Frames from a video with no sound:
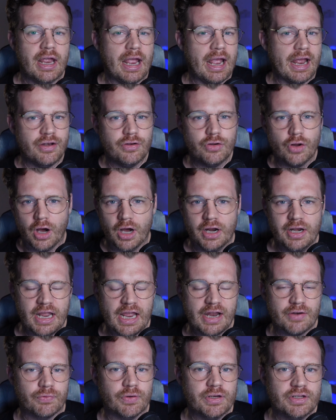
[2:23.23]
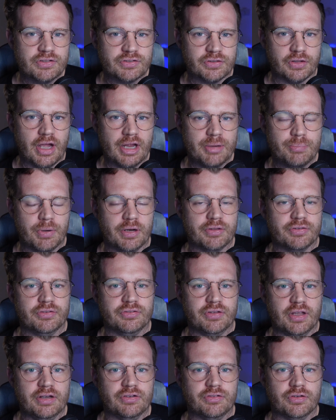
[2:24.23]
and not every slide
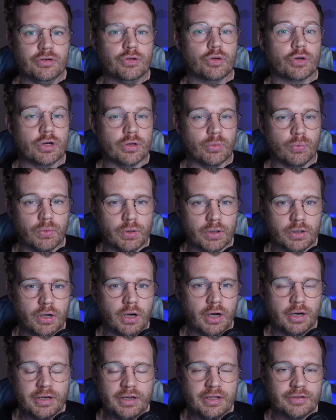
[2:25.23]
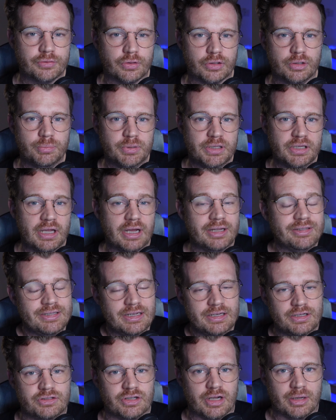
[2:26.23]
presentation you're going to work on is going to be a
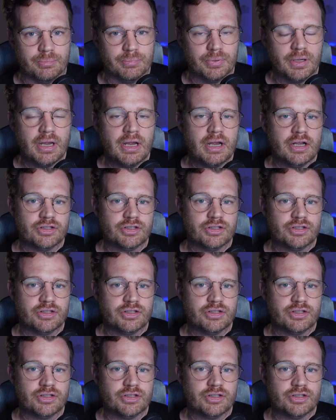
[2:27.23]
data dump.